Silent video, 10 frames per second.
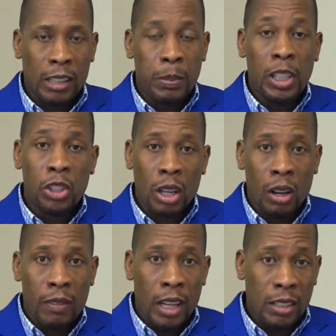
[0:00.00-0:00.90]

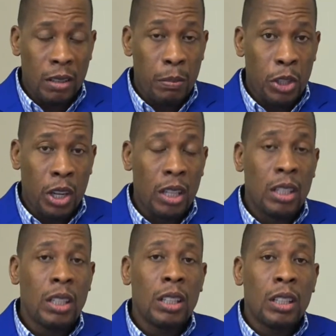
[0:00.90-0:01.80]
expedition of that
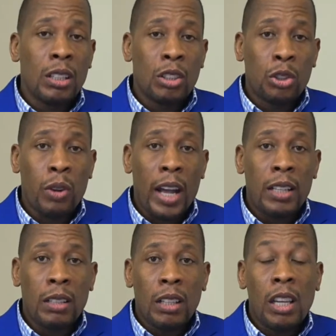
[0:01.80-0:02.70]
submission to
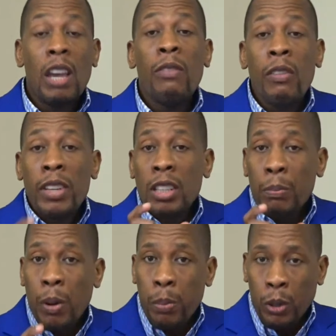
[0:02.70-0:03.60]
try, even if it's
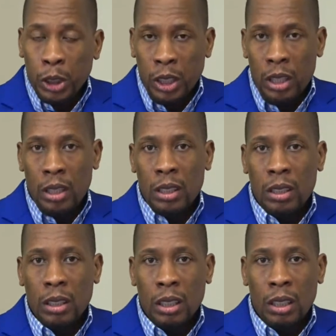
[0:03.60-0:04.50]
a proportion,
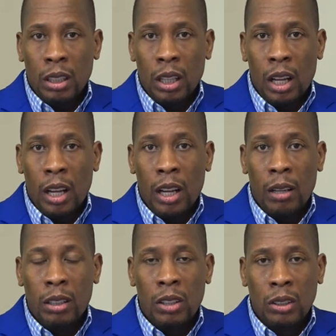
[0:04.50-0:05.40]

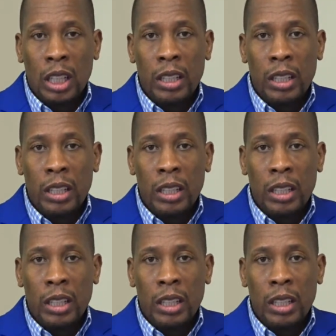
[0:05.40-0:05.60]
Dr.